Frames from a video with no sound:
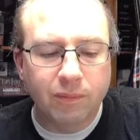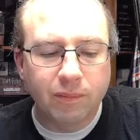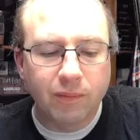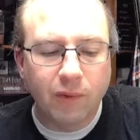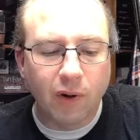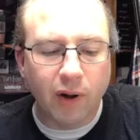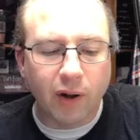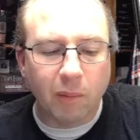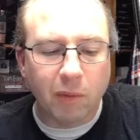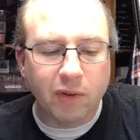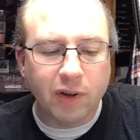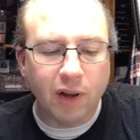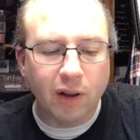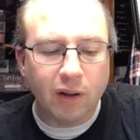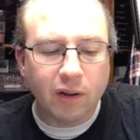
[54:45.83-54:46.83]
Alright,
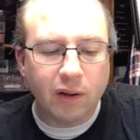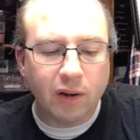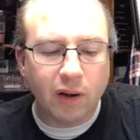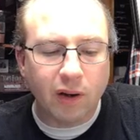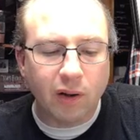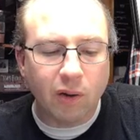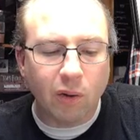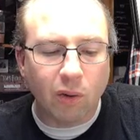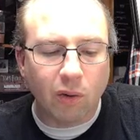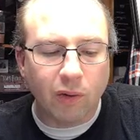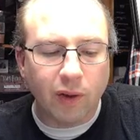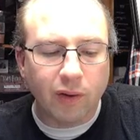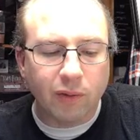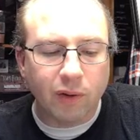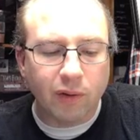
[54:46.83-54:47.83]
metallic and I got gold.
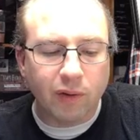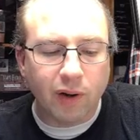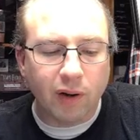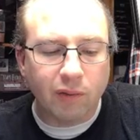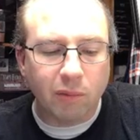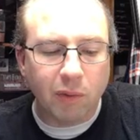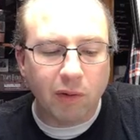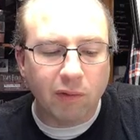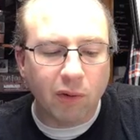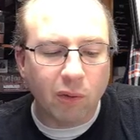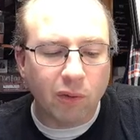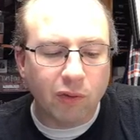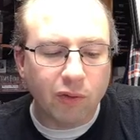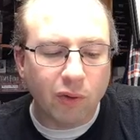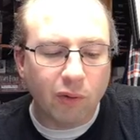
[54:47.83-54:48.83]
That's what I've got for my
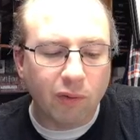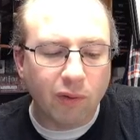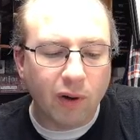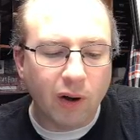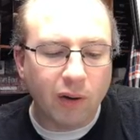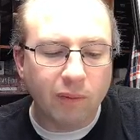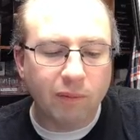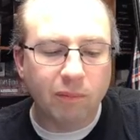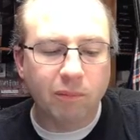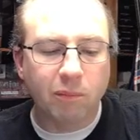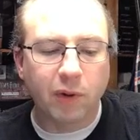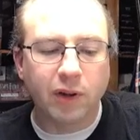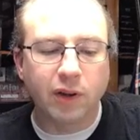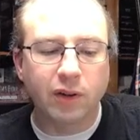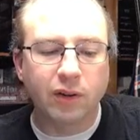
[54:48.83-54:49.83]
votes so far.
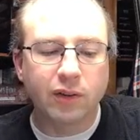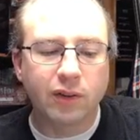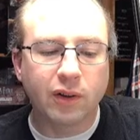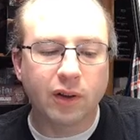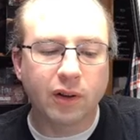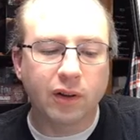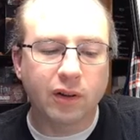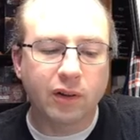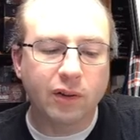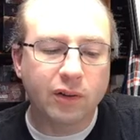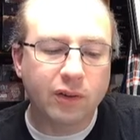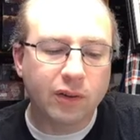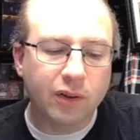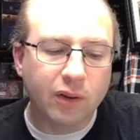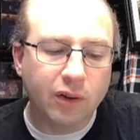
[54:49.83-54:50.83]
But here's the
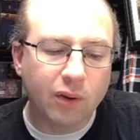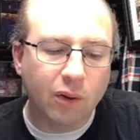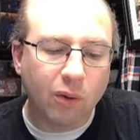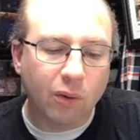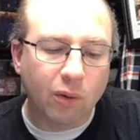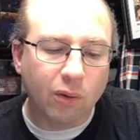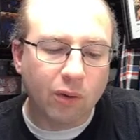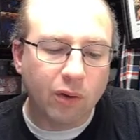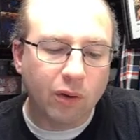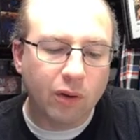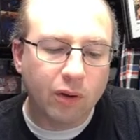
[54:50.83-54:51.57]
here's the gold.